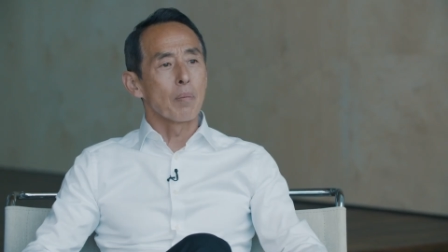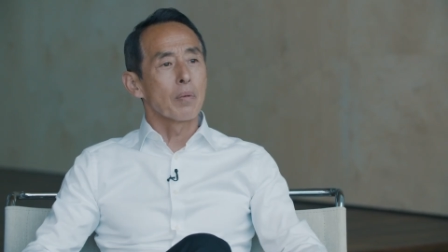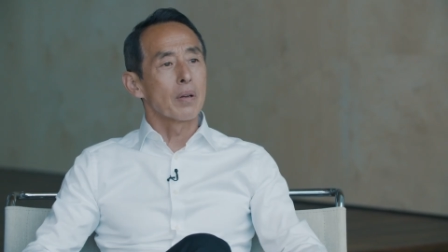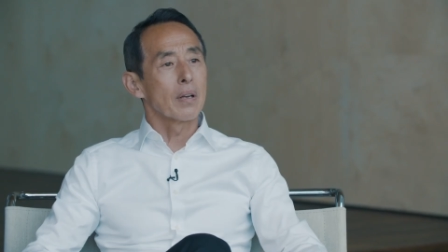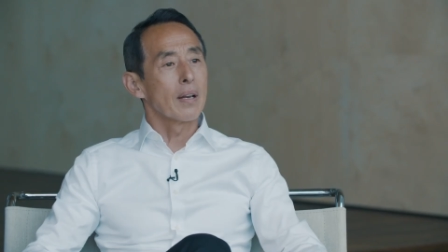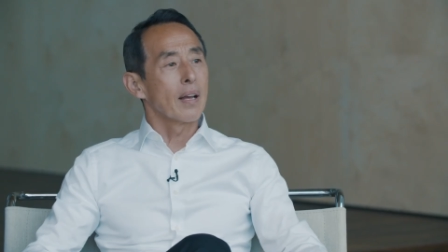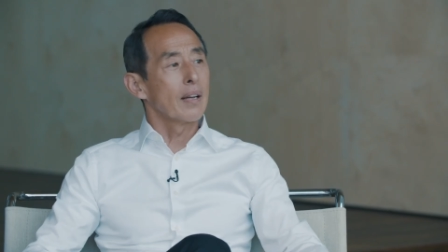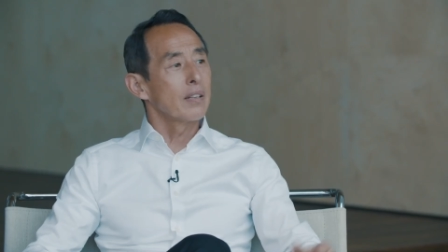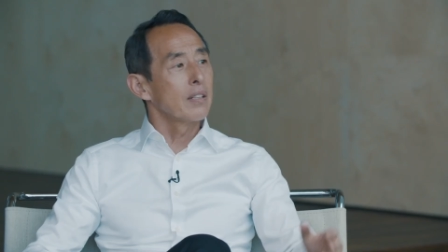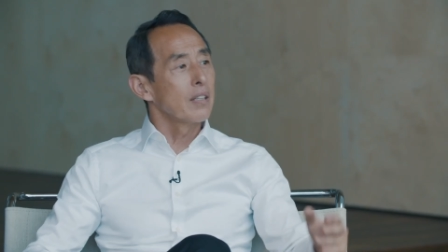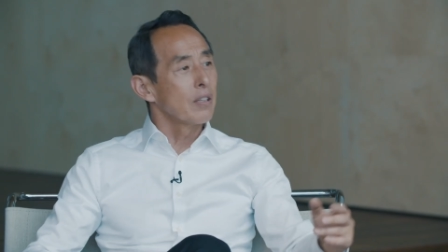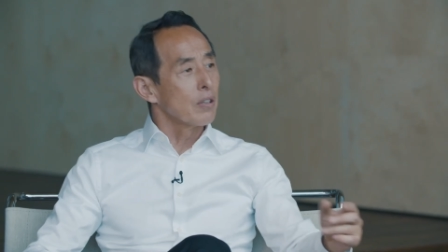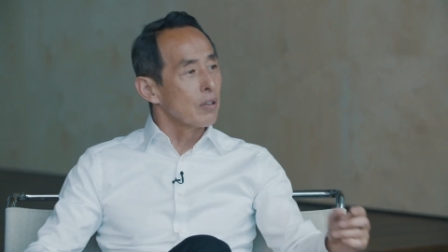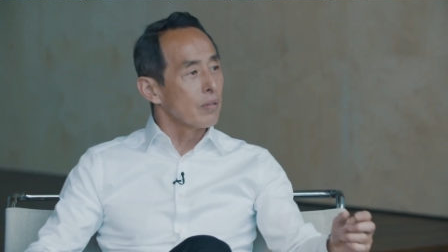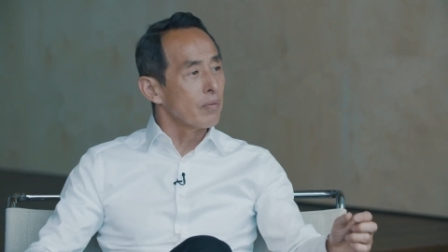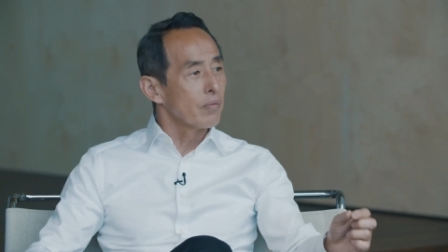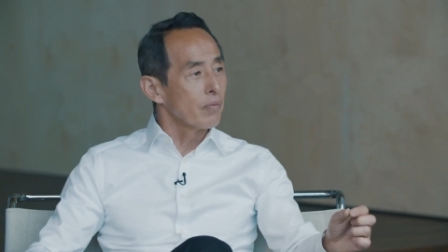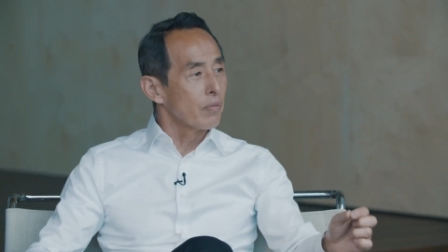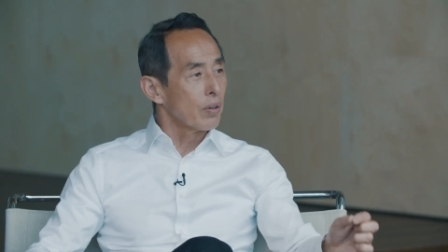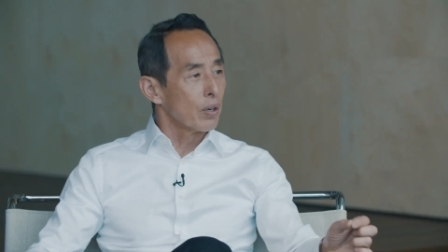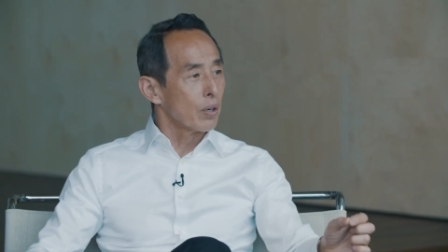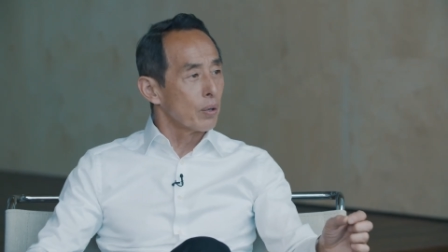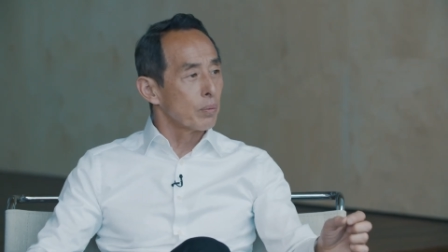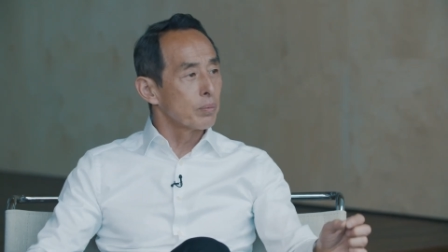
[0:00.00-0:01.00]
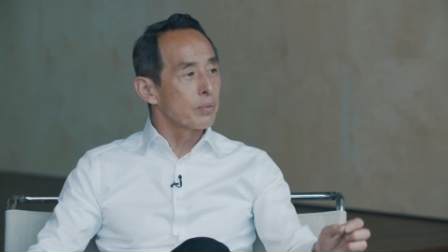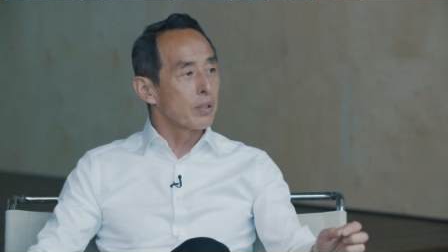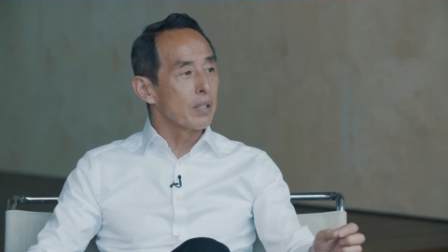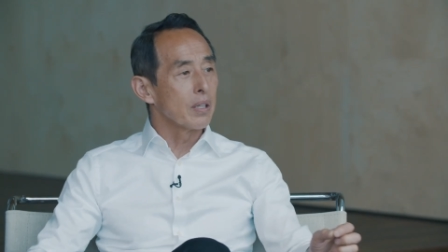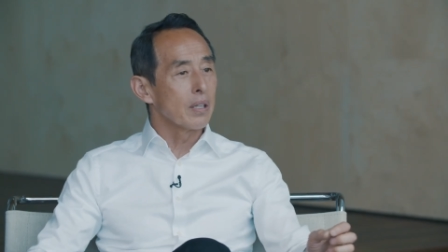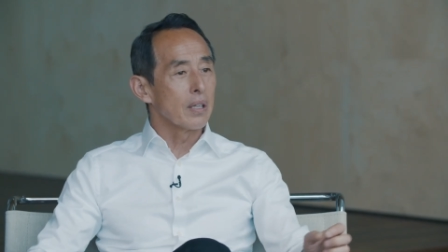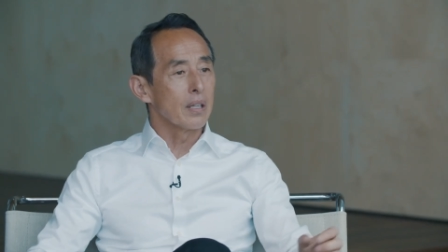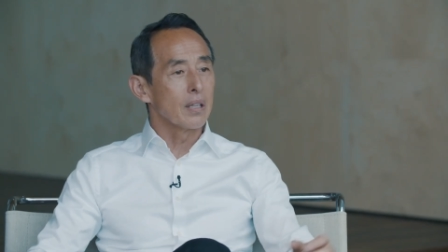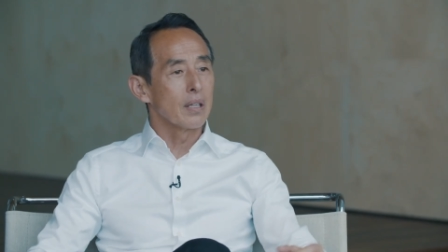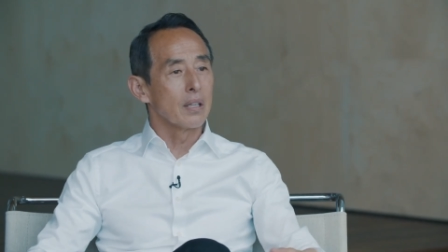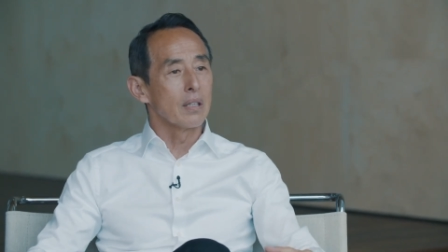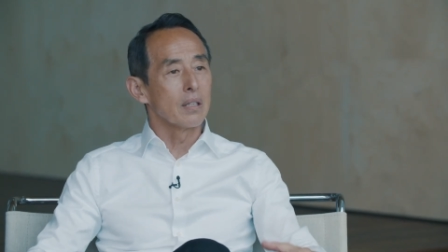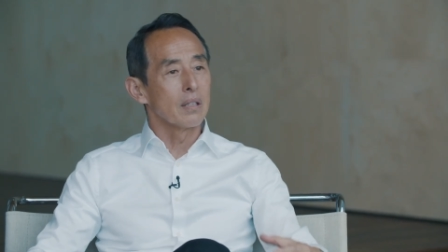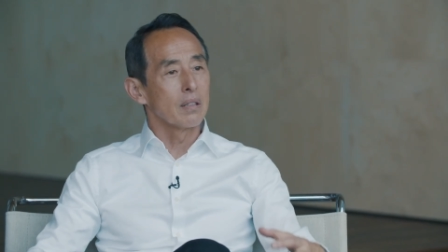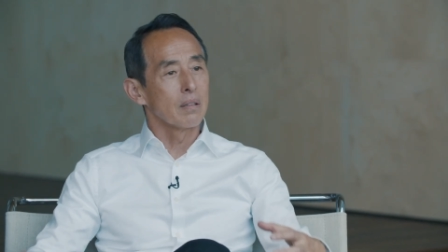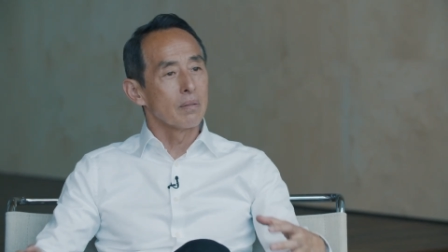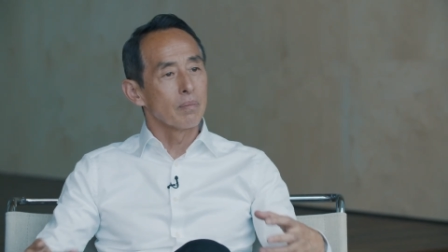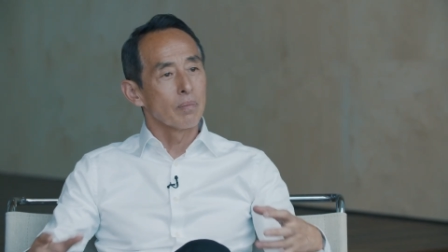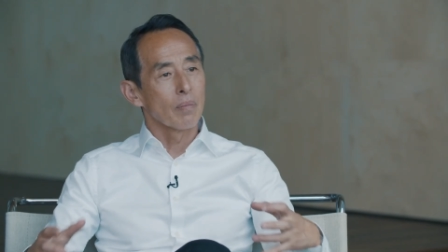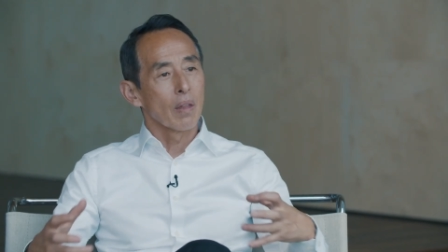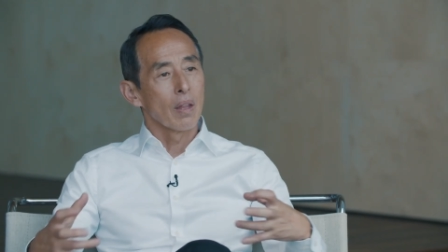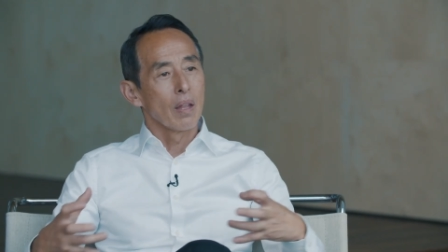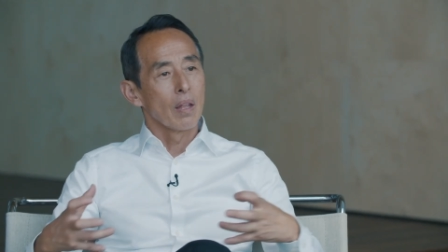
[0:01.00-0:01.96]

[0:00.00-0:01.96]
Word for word: I'm glad you're involved in,